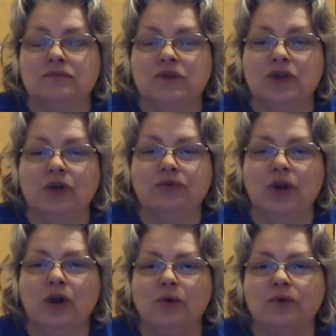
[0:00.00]
you don't
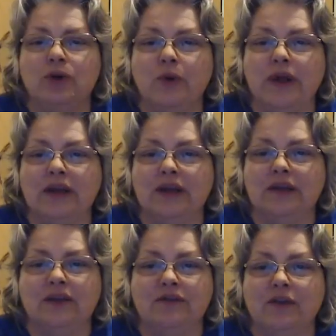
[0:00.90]
know New
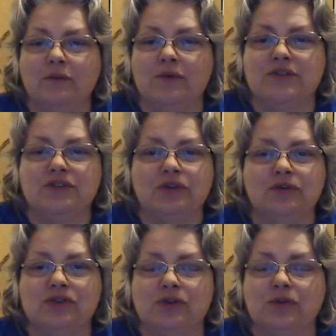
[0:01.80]
England if it was due
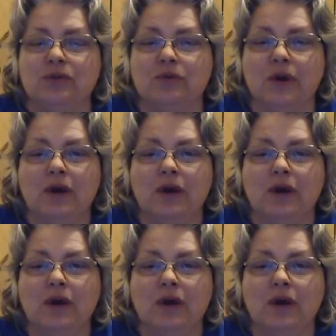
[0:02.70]
to